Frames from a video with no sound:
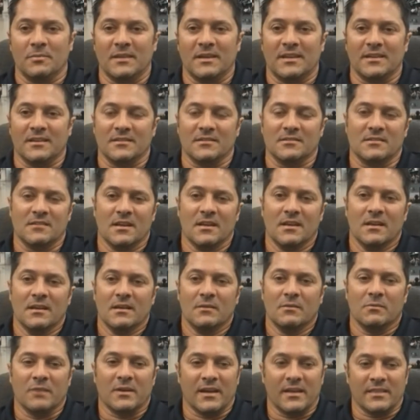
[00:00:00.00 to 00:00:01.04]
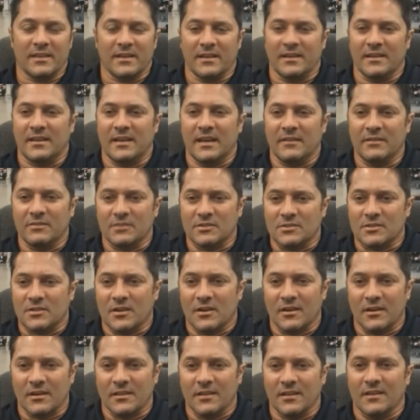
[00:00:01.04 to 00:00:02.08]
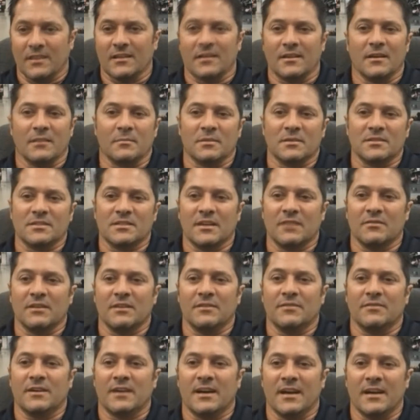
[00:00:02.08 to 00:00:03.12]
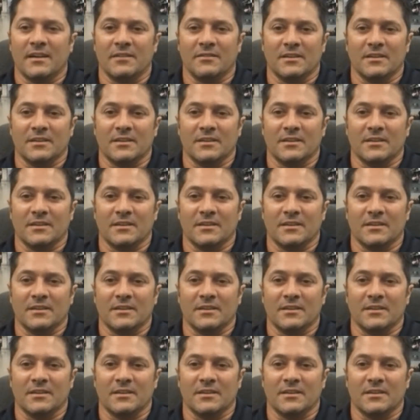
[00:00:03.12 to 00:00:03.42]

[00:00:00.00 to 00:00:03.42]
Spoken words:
because when I think of David Starr, I think of the number 75 and